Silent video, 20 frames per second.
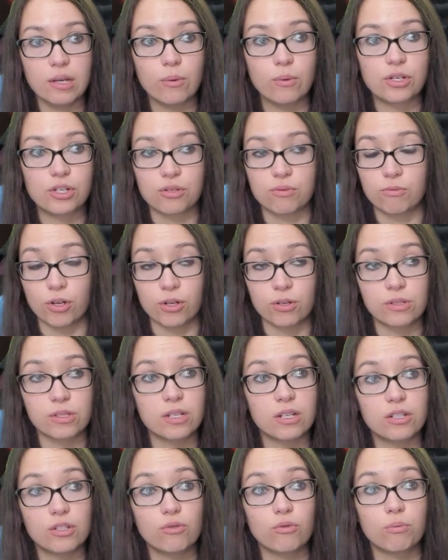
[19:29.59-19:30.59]
which turns it
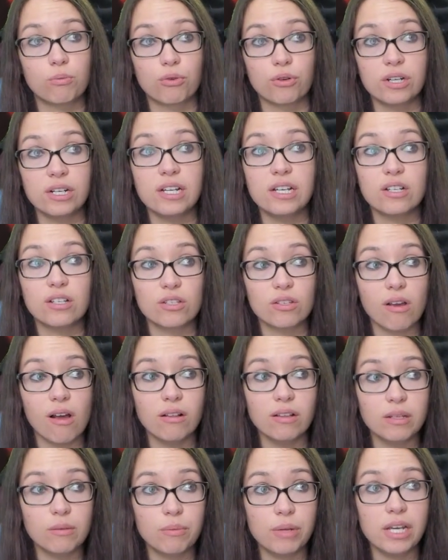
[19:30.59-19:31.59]
into a pretty
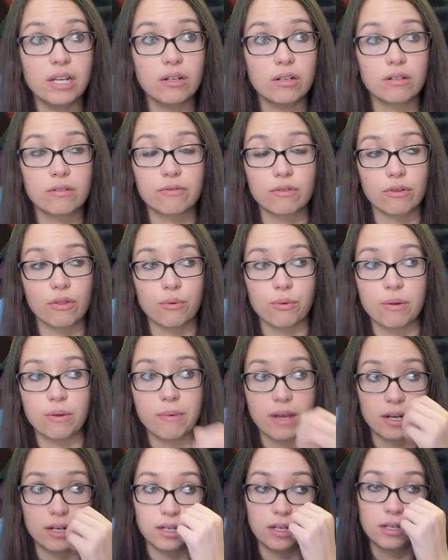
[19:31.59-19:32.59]
solid beater for 3
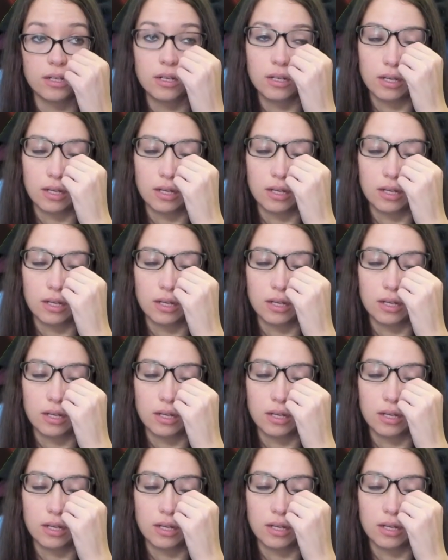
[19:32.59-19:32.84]
mana.